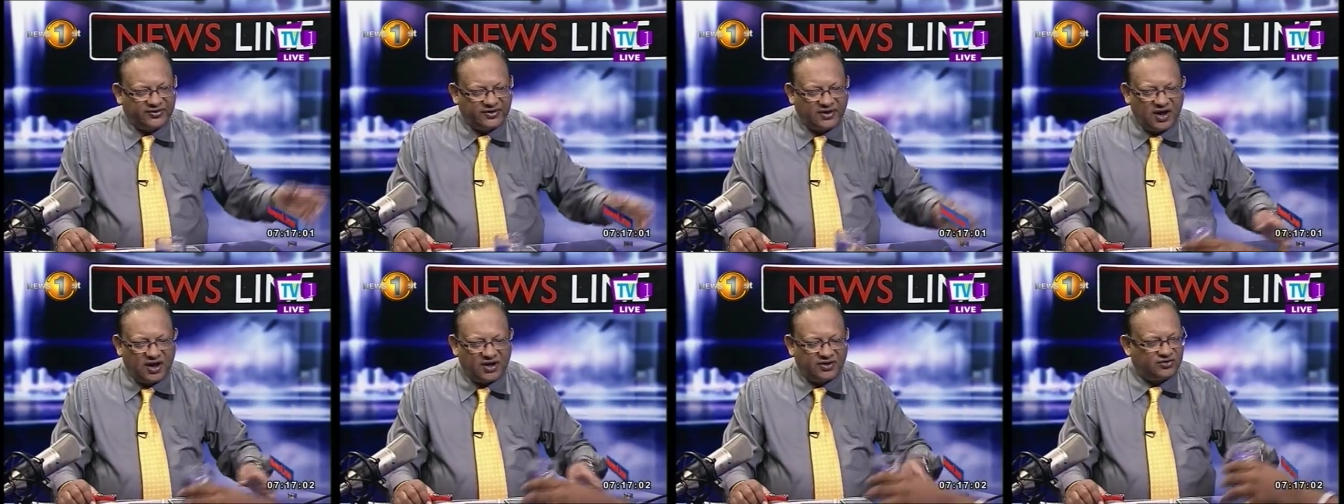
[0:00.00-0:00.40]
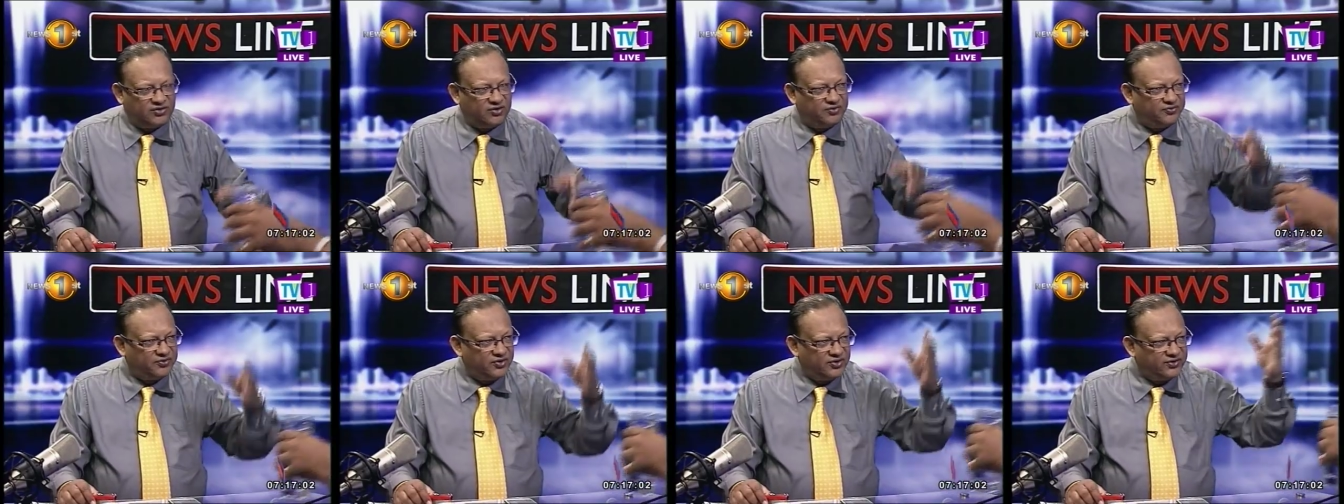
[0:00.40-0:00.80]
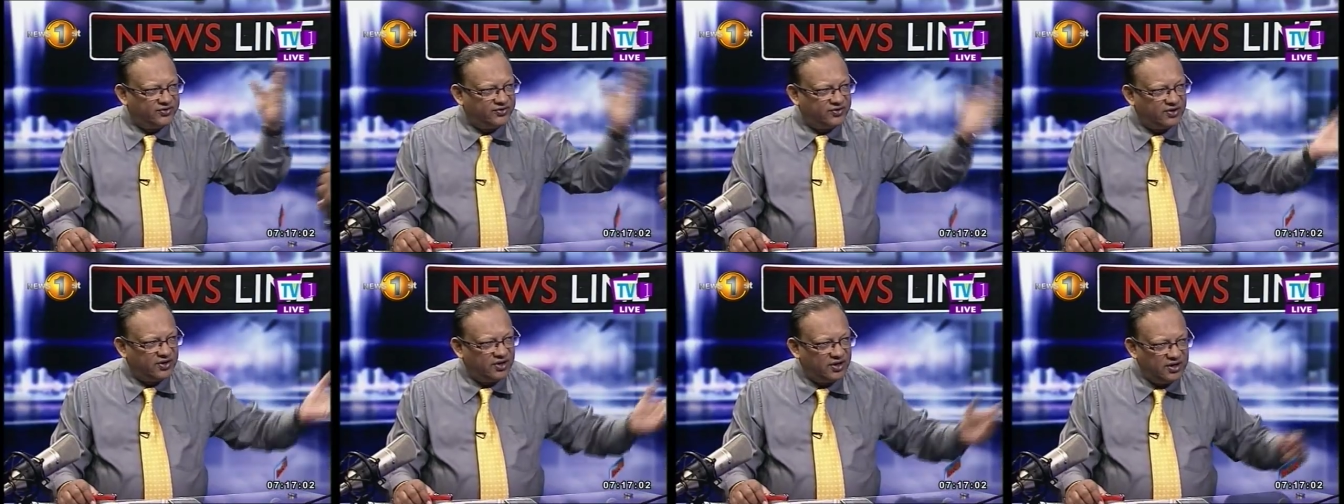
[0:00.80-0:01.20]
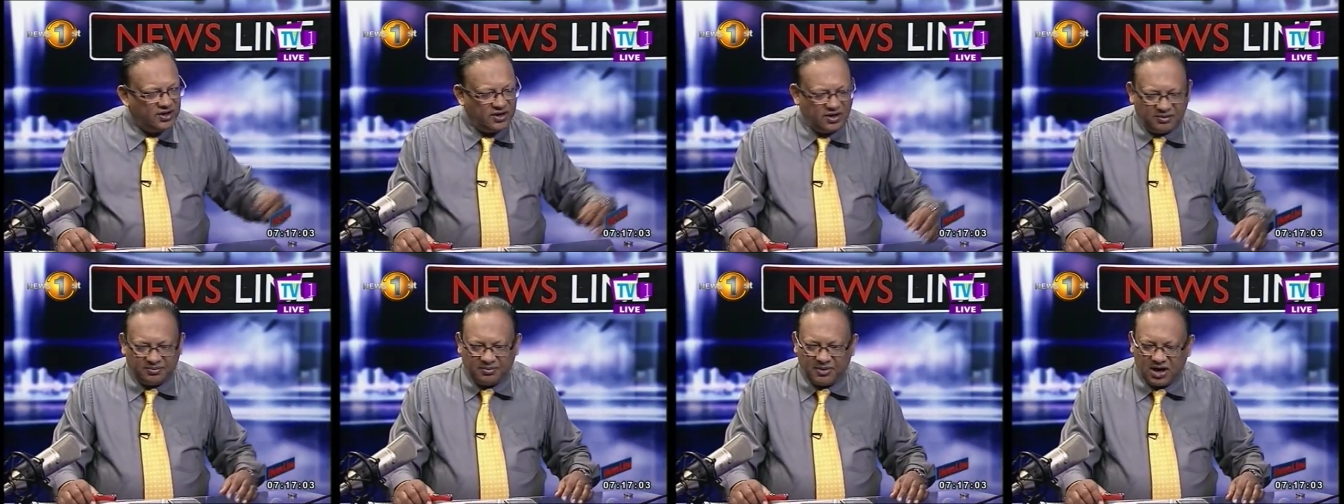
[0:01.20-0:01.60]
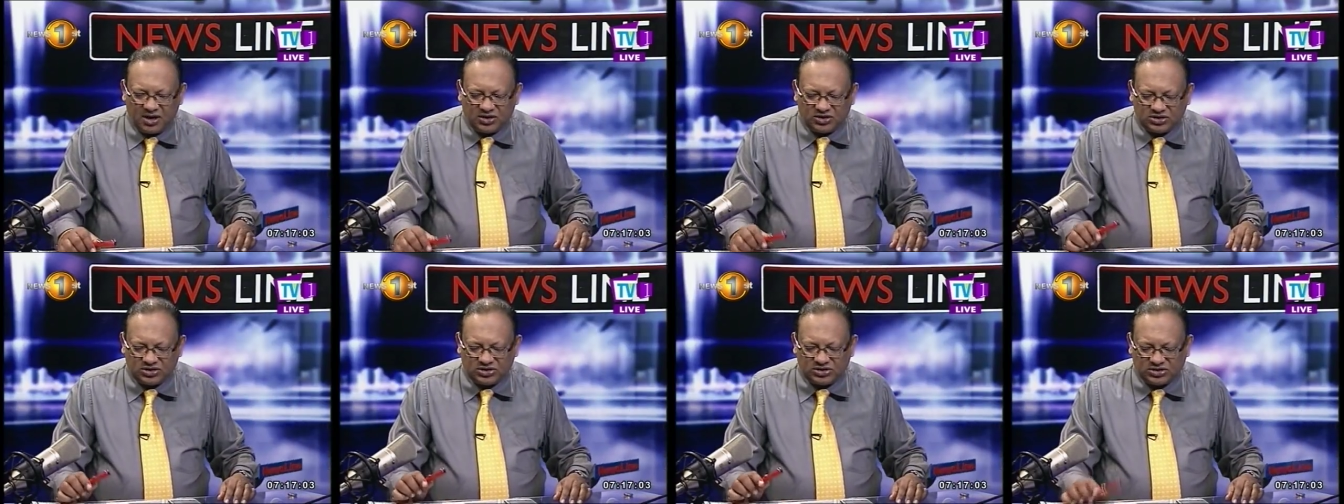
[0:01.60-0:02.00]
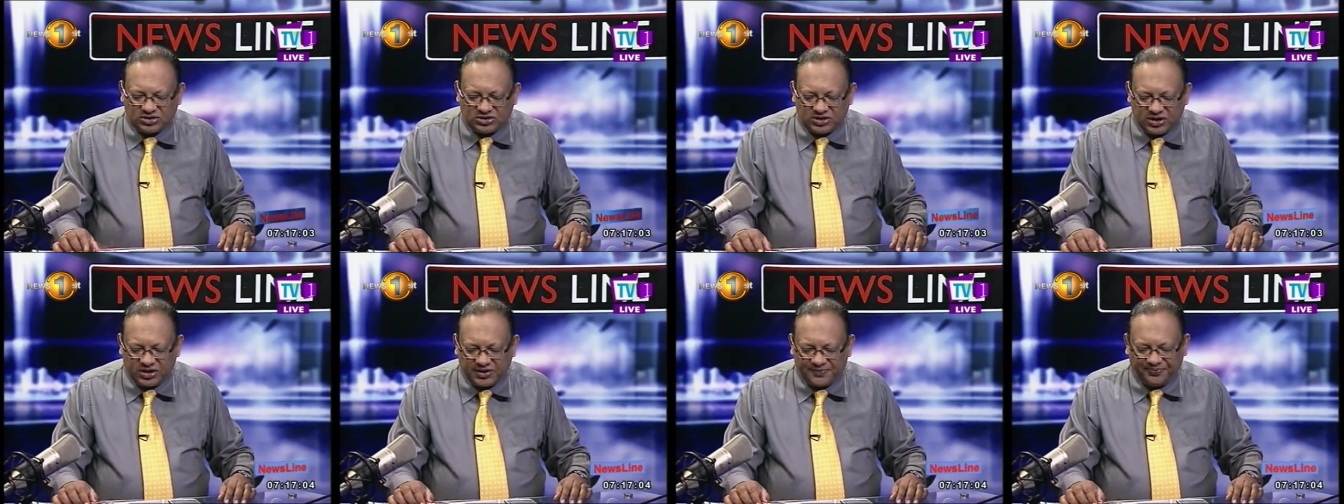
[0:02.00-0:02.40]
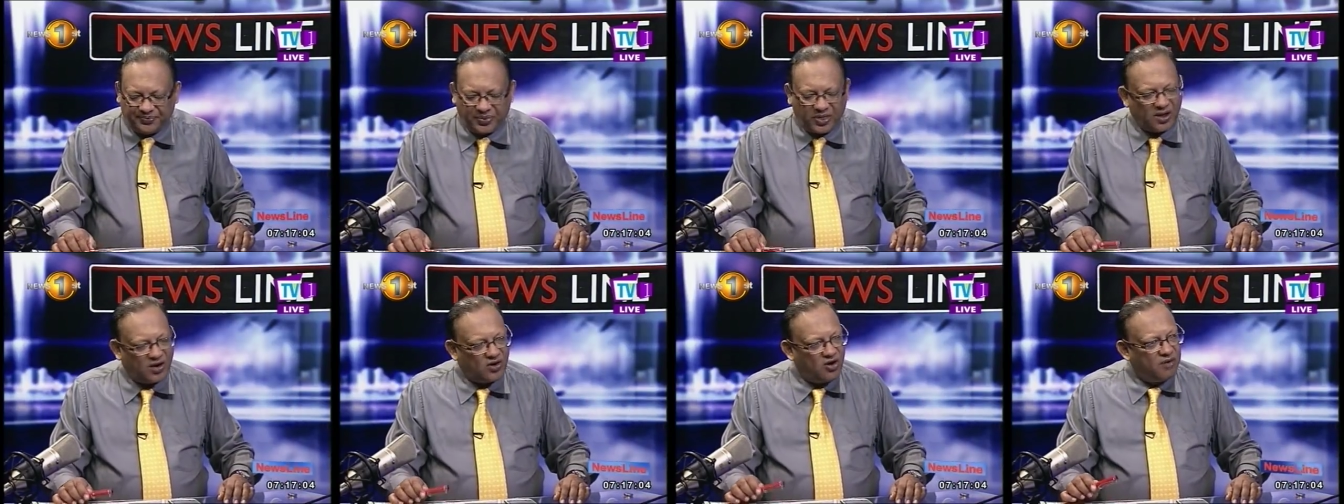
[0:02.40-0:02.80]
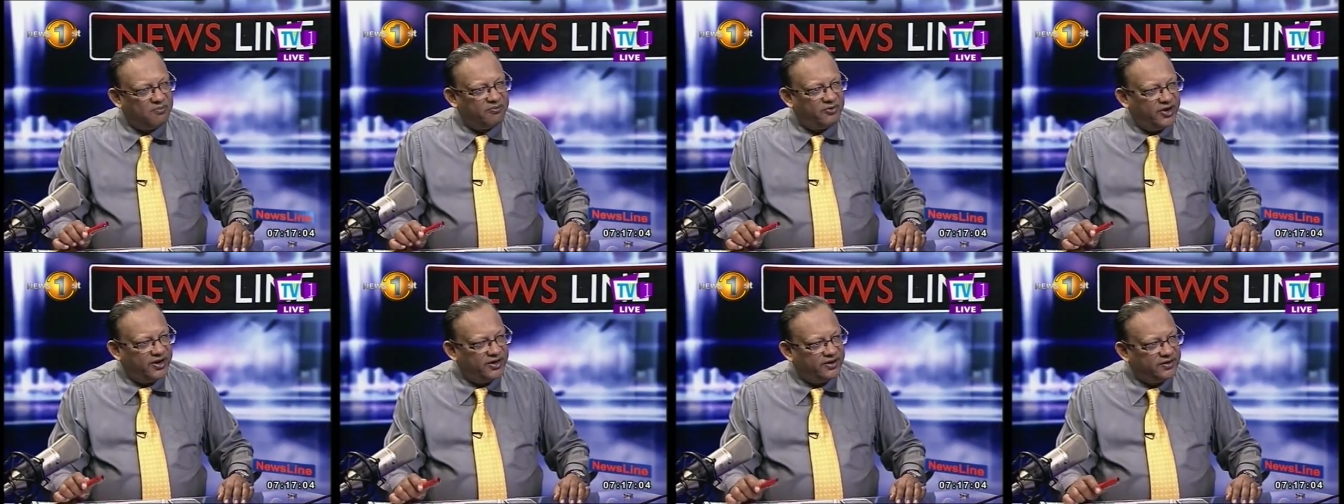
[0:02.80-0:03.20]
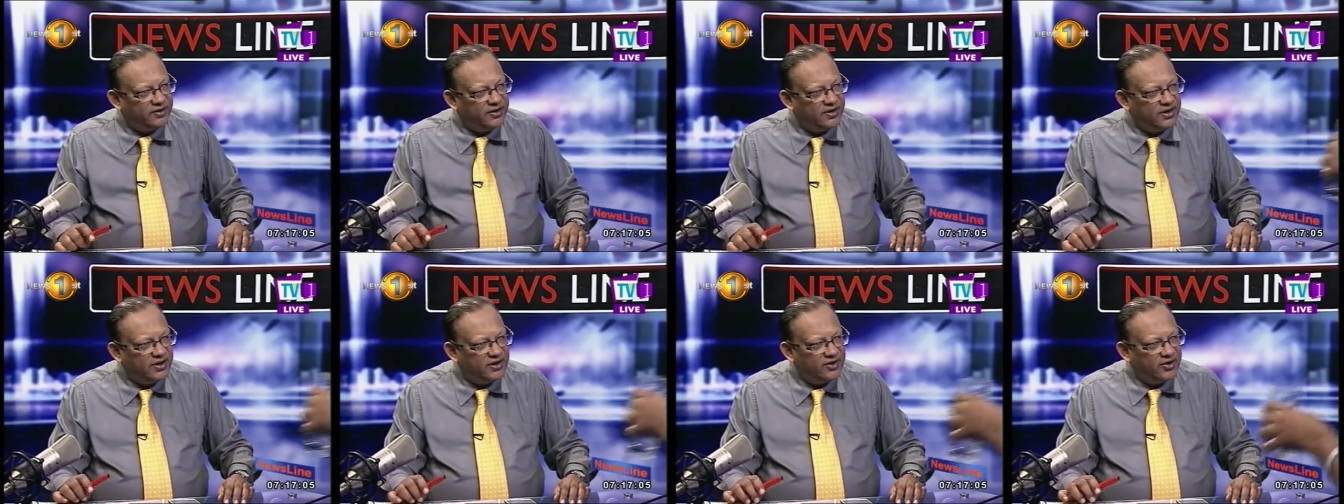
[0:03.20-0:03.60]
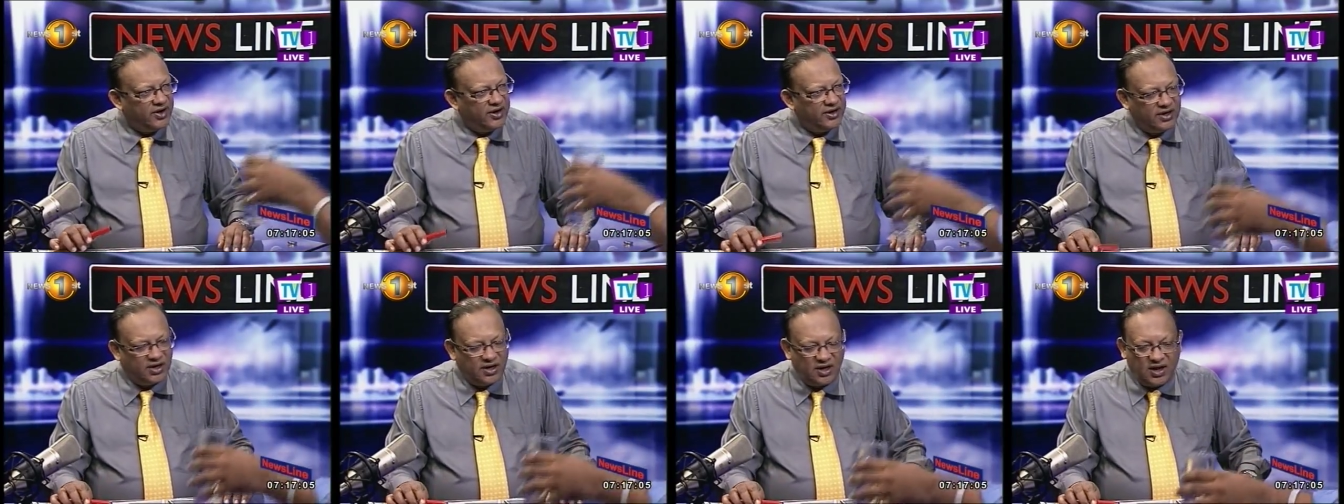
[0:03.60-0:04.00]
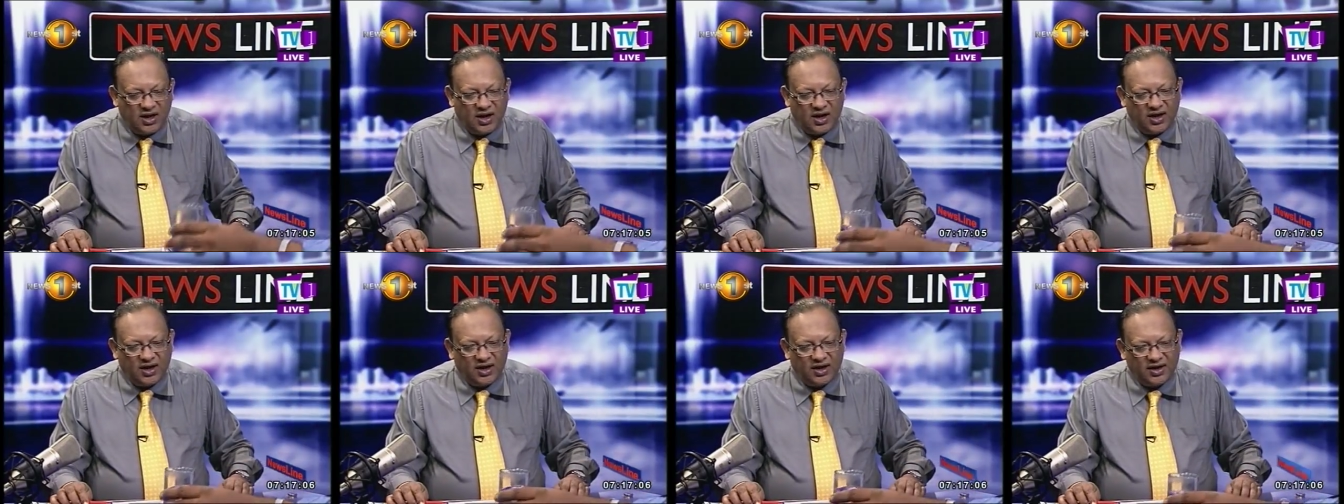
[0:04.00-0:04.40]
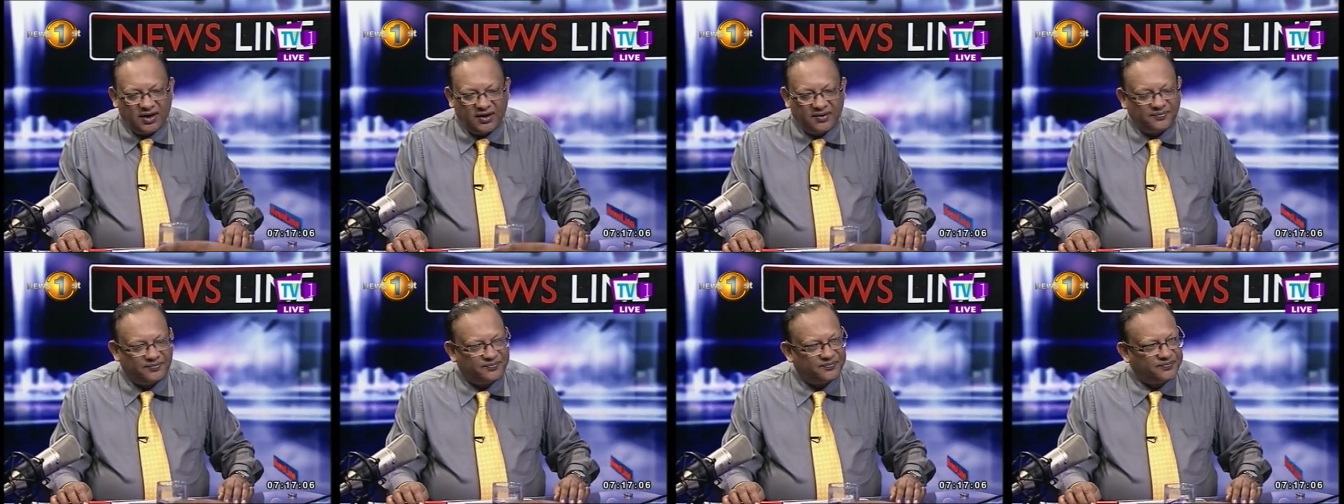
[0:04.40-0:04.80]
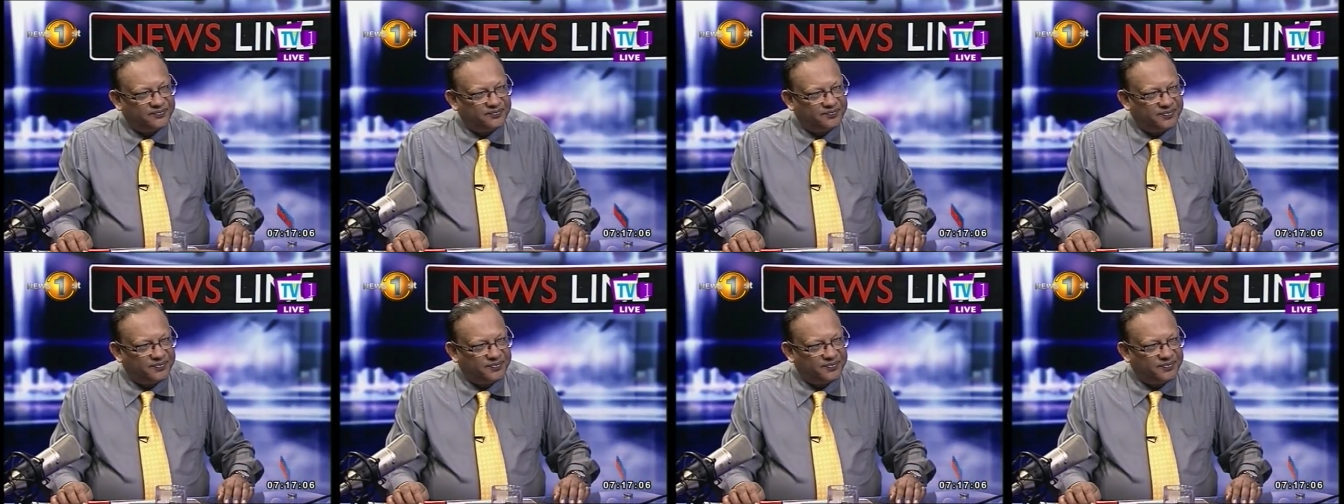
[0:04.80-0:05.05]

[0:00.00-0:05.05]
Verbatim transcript: class of this uh, Marxist uh, comrade, right? Not uh, just him.